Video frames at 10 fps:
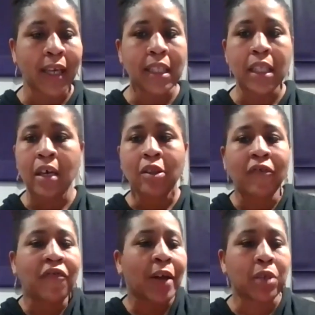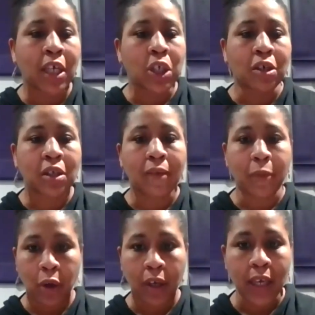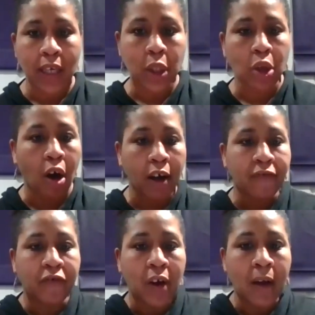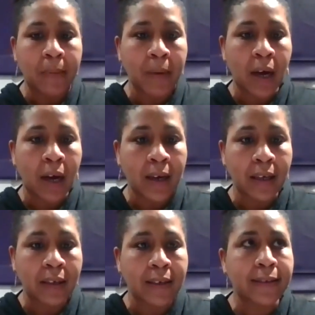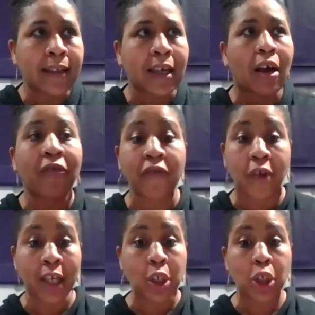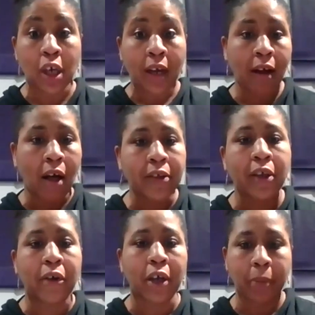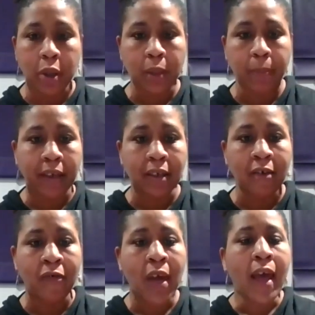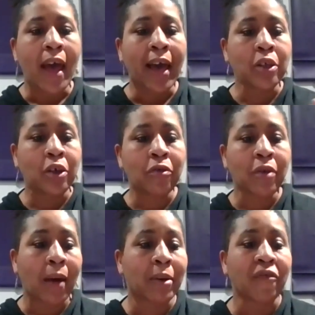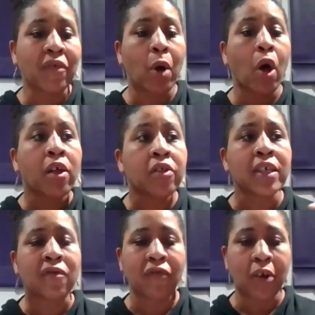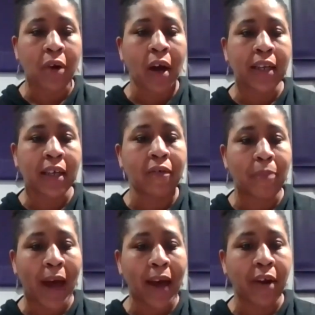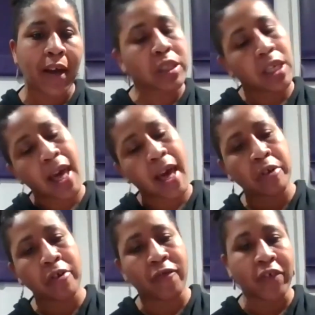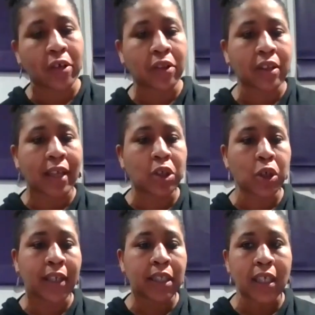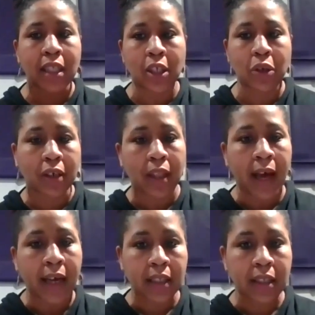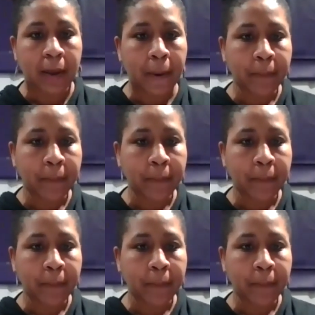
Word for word: place. The foundations of cooking is taught from uh, like a French culinary perspective and you coming from all these variety of backgrounds like how do you feel that that translates in your class